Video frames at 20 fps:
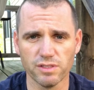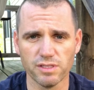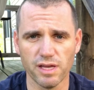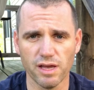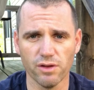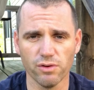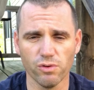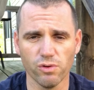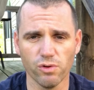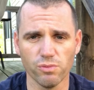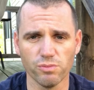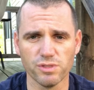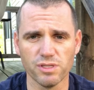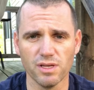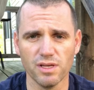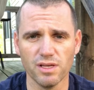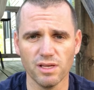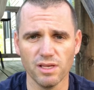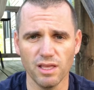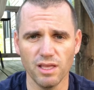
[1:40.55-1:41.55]
townhomes,
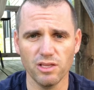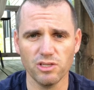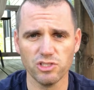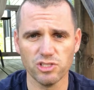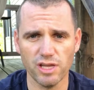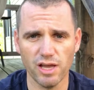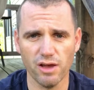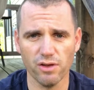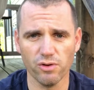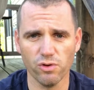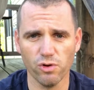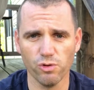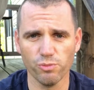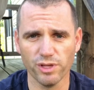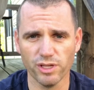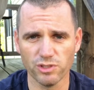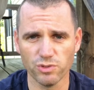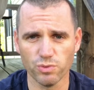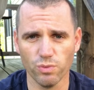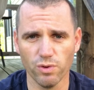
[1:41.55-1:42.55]
each
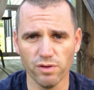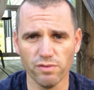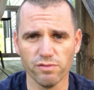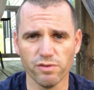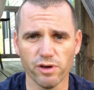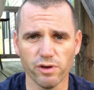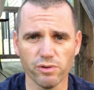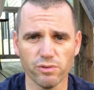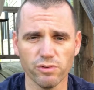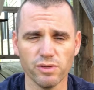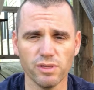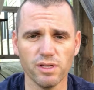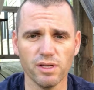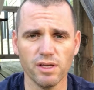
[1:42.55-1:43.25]
townhome gets one vote,